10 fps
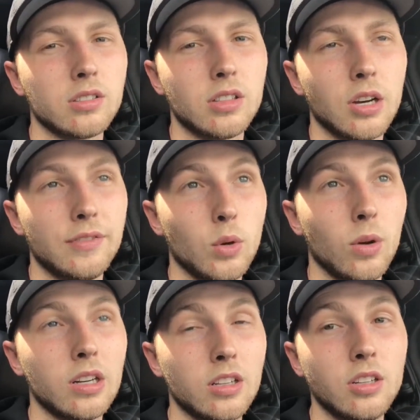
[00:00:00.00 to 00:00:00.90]
So if you
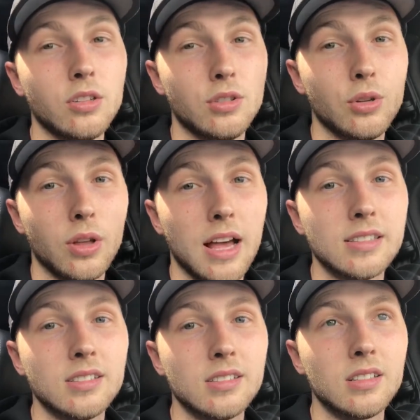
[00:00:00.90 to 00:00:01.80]
wanted to do 2
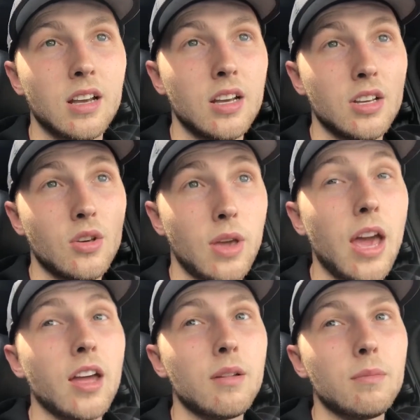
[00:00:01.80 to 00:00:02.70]
classes, you
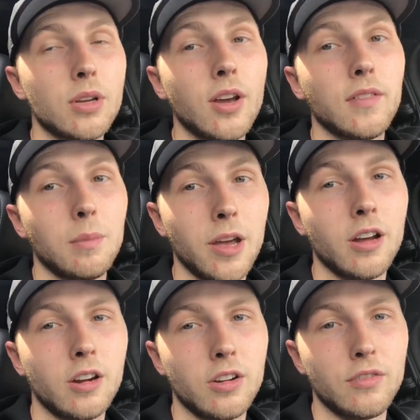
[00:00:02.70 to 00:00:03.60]
can, but you have to pay
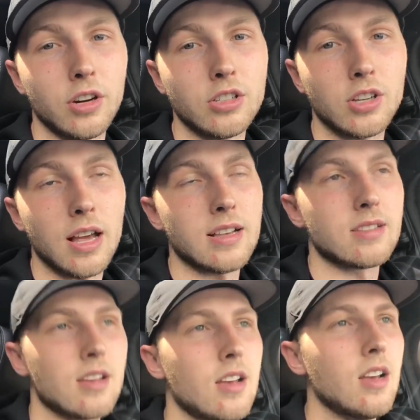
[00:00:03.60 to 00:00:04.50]
$100 for each class.